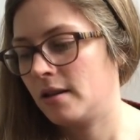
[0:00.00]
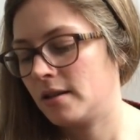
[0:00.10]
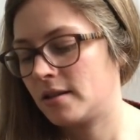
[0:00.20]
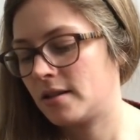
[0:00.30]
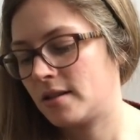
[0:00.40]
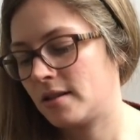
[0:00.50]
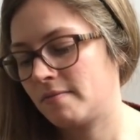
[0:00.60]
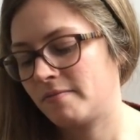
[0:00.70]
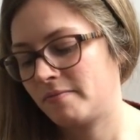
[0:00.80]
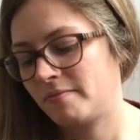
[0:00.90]
it's
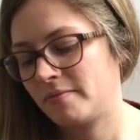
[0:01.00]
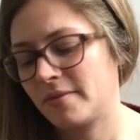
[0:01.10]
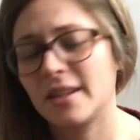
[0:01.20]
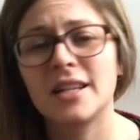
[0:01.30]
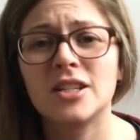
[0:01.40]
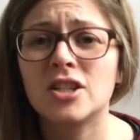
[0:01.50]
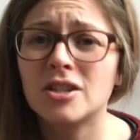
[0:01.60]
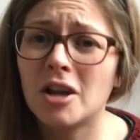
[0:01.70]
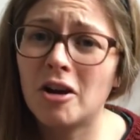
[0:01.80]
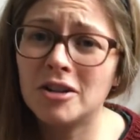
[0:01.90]

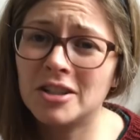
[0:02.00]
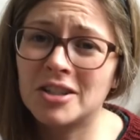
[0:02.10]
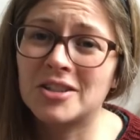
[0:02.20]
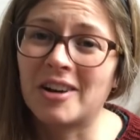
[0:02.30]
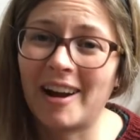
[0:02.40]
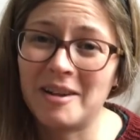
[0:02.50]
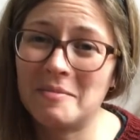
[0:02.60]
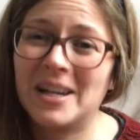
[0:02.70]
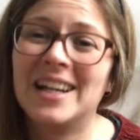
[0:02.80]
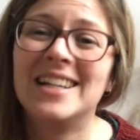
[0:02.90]
hard to describe.
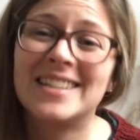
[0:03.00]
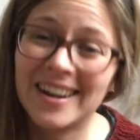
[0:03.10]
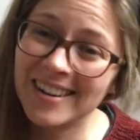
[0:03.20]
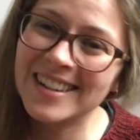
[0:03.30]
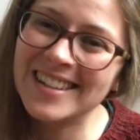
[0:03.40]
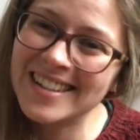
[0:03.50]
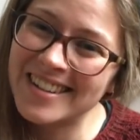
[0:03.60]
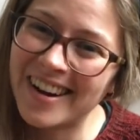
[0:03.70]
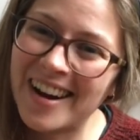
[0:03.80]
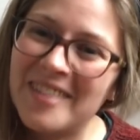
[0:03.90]
It's hard to
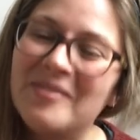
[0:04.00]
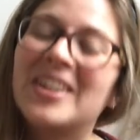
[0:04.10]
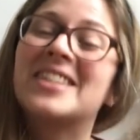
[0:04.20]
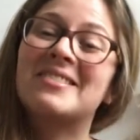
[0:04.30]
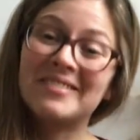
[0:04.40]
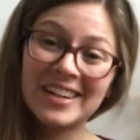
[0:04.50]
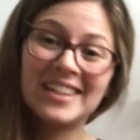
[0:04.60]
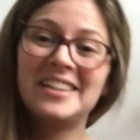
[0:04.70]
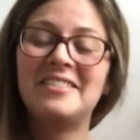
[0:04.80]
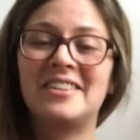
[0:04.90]
describe, but it's
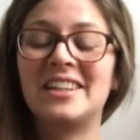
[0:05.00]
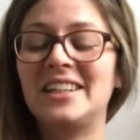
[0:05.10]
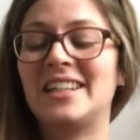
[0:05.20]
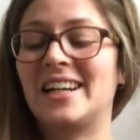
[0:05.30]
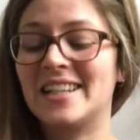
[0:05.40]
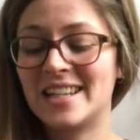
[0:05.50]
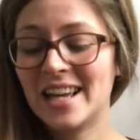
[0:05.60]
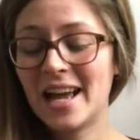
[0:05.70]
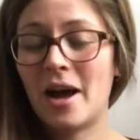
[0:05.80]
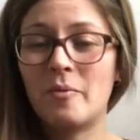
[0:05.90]
really, really nice.
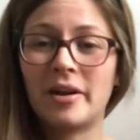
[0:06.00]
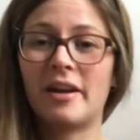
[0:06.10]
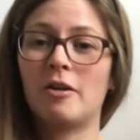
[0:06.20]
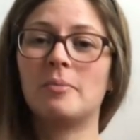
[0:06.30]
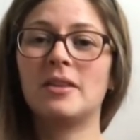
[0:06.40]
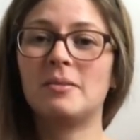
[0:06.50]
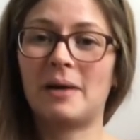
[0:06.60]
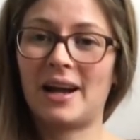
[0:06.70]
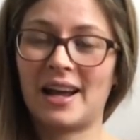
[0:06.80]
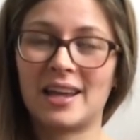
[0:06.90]
And when I opened the
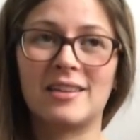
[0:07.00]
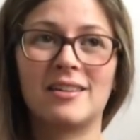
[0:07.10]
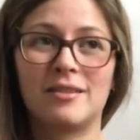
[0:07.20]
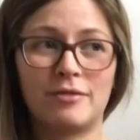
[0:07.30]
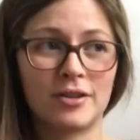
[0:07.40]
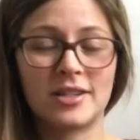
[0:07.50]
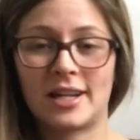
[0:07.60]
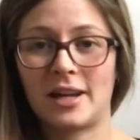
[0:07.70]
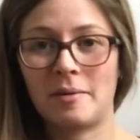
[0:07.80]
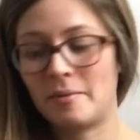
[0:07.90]
bag the first
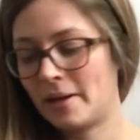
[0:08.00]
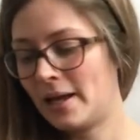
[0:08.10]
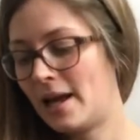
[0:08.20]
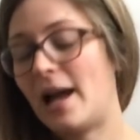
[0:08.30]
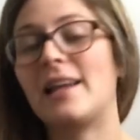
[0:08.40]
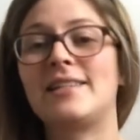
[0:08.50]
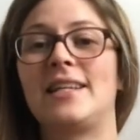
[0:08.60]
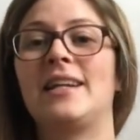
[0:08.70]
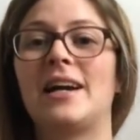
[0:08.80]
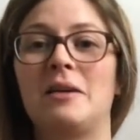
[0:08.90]
time and I
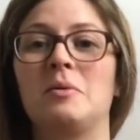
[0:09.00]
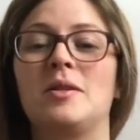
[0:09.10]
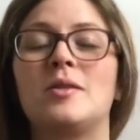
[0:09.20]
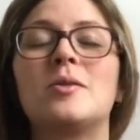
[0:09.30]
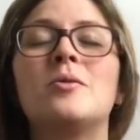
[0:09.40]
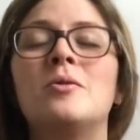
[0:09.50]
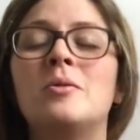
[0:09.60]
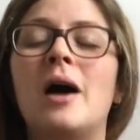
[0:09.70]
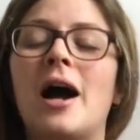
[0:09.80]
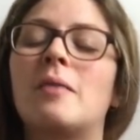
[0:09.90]
seen it, I was
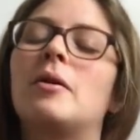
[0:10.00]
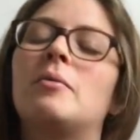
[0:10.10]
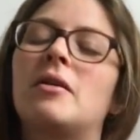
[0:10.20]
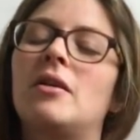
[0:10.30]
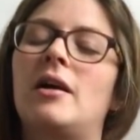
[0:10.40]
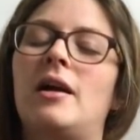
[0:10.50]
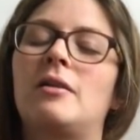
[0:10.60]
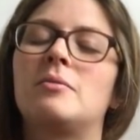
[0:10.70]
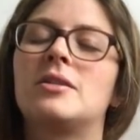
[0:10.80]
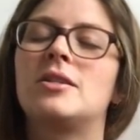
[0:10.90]
so happy with it, and
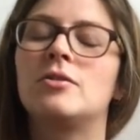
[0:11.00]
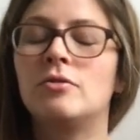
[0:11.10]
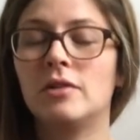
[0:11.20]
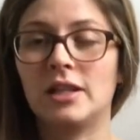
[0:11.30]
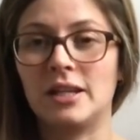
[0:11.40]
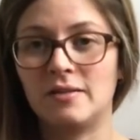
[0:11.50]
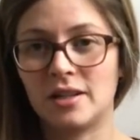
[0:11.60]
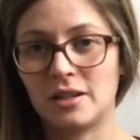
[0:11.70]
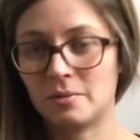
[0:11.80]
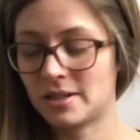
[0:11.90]
I was so relieved
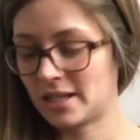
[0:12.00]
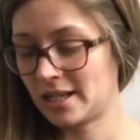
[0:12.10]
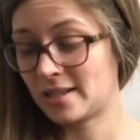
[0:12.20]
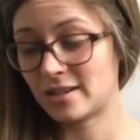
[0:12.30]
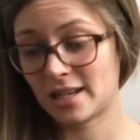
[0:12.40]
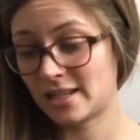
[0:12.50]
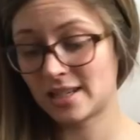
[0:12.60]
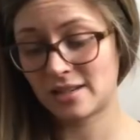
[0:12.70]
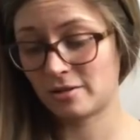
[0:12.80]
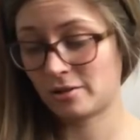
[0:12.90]
that it was nice, because I
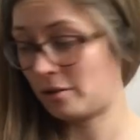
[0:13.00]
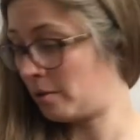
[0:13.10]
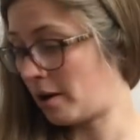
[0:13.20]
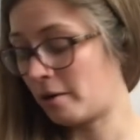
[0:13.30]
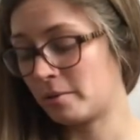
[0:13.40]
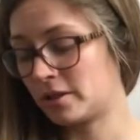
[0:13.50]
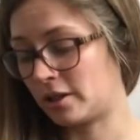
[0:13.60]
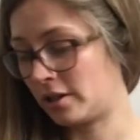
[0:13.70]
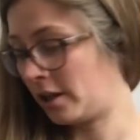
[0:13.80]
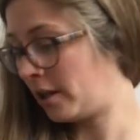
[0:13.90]
did not know how it would
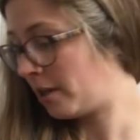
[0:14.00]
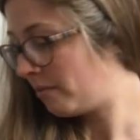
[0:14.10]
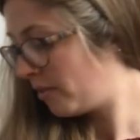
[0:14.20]
turn out.